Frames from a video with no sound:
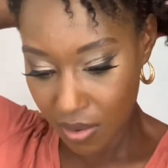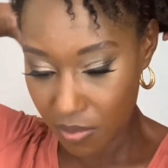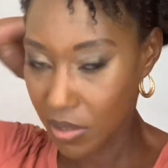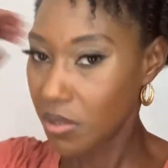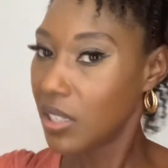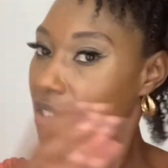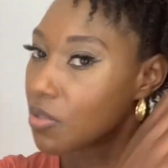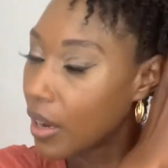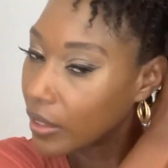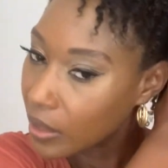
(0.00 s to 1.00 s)
When you see
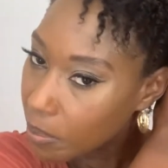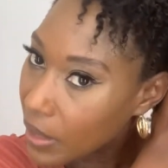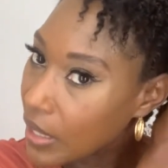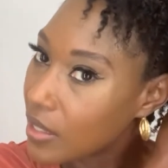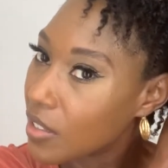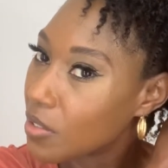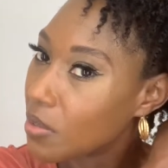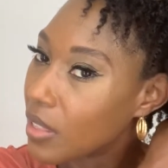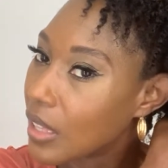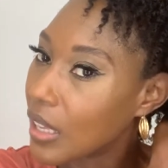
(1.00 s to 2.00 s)
straggly pieces, you
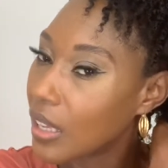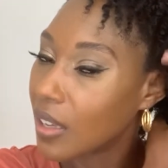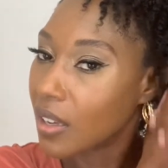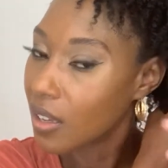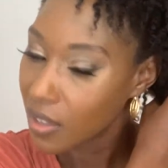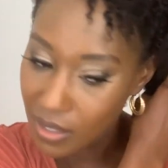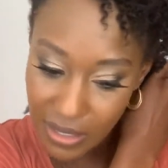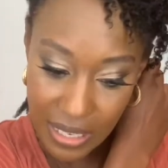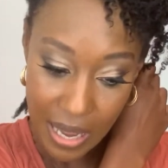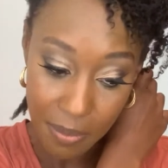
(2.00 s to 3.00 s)
think
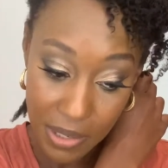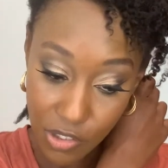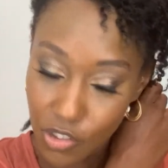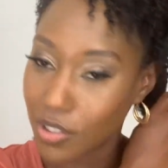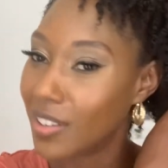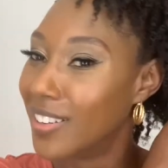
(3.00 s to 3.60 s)
damage,